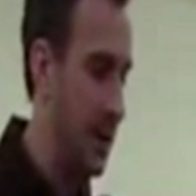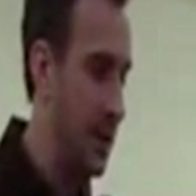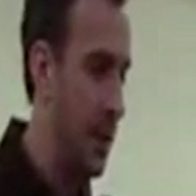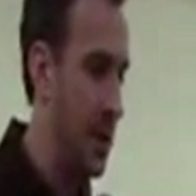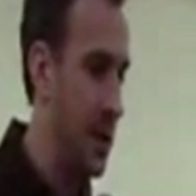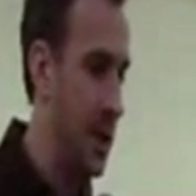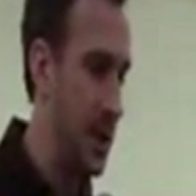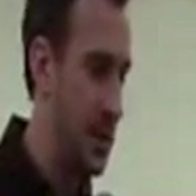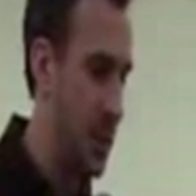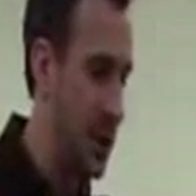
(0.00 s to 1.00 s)
if somebody's
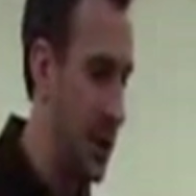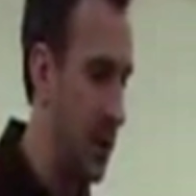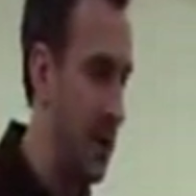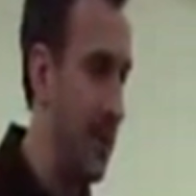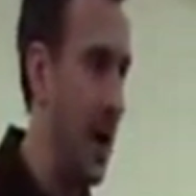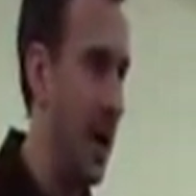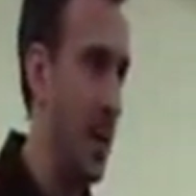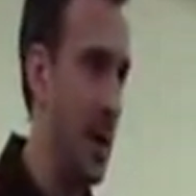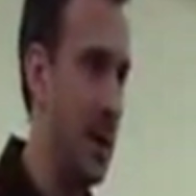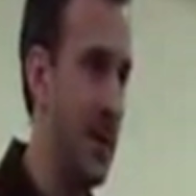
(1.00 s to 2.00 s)
in a particular
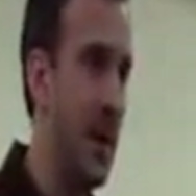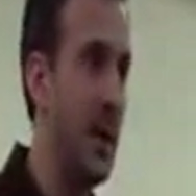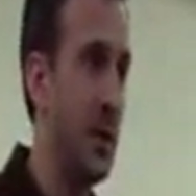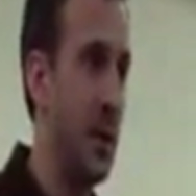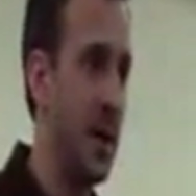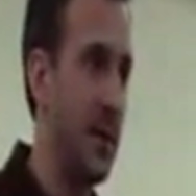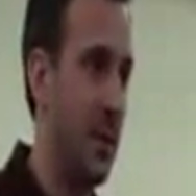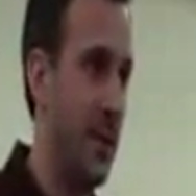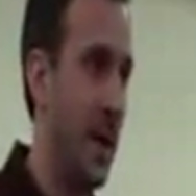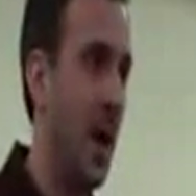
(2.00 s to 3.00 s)
environment, it's a very
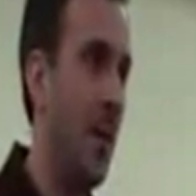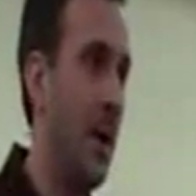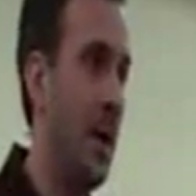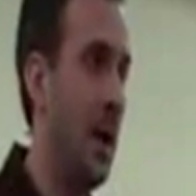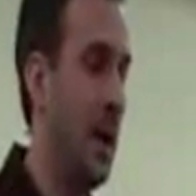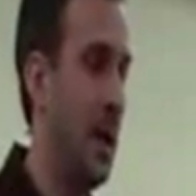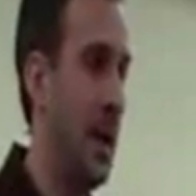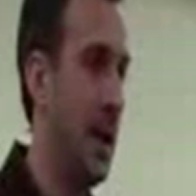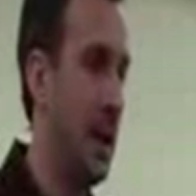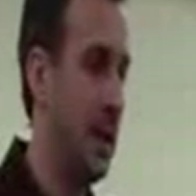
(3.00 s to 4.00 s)
stressful environment, and
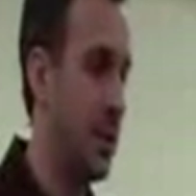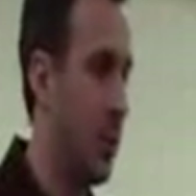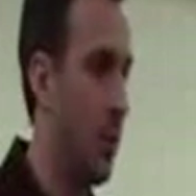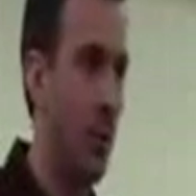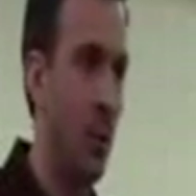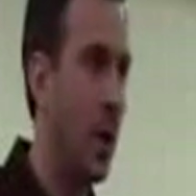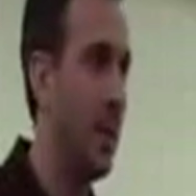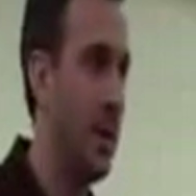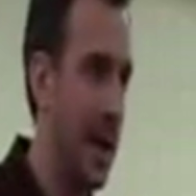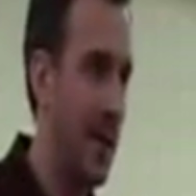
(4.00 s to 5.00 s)
they get so
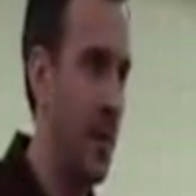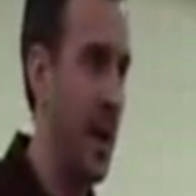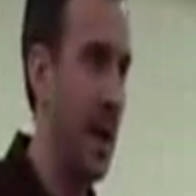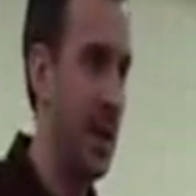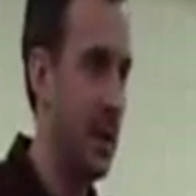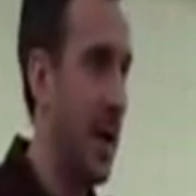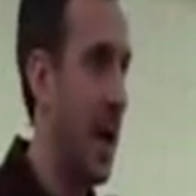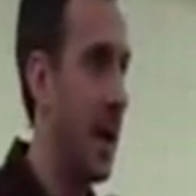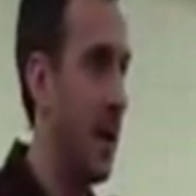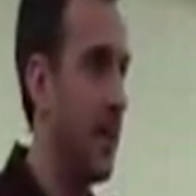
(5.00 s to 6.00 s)
overwhelmed that they have a panic
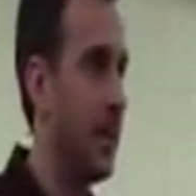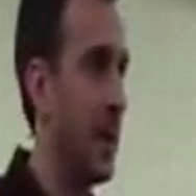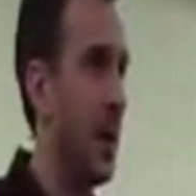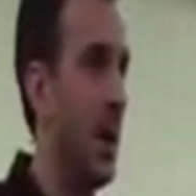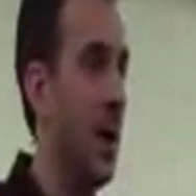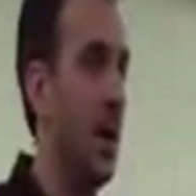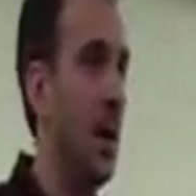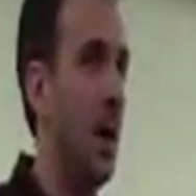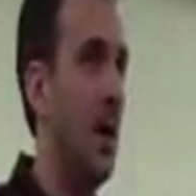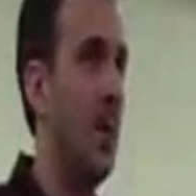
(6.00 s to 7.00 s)
attack,
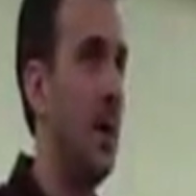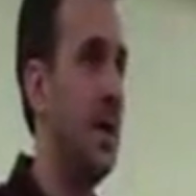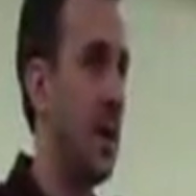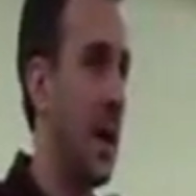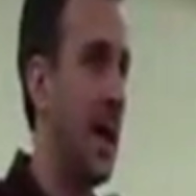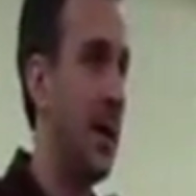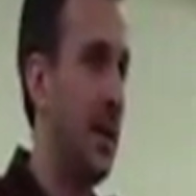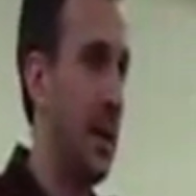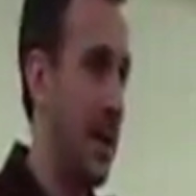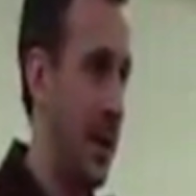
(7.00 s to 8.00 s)
is it
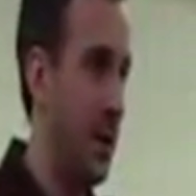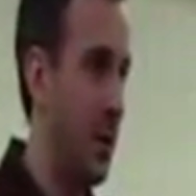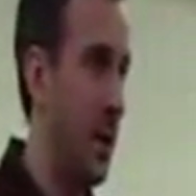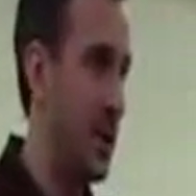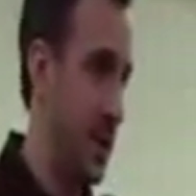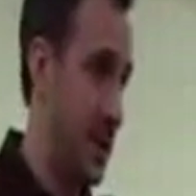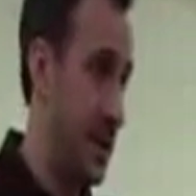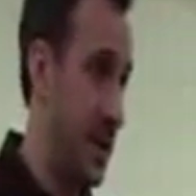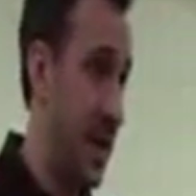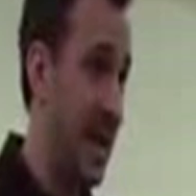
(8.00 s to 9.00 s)
likely, I think your question
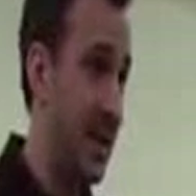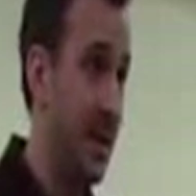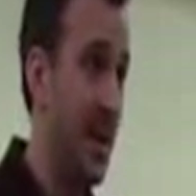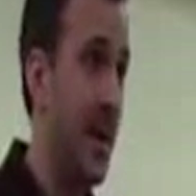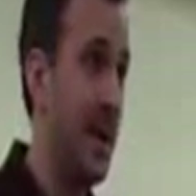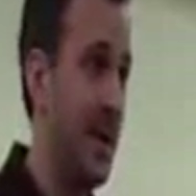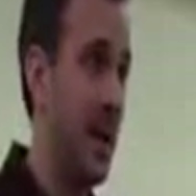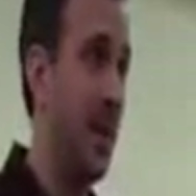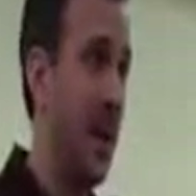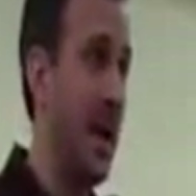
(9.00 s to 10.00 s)
is it likely they might
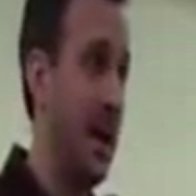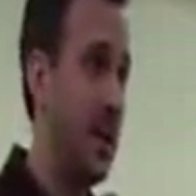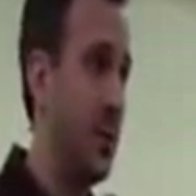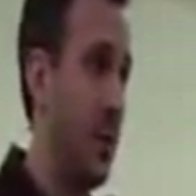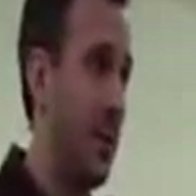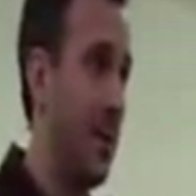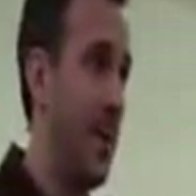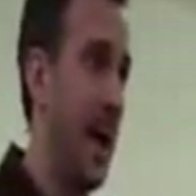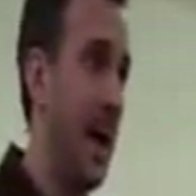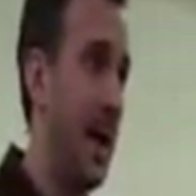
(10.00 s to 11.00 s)
develop panic disorder
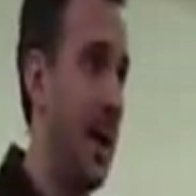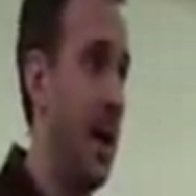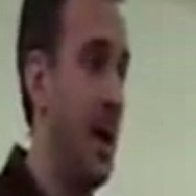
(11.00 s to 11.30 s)
from that?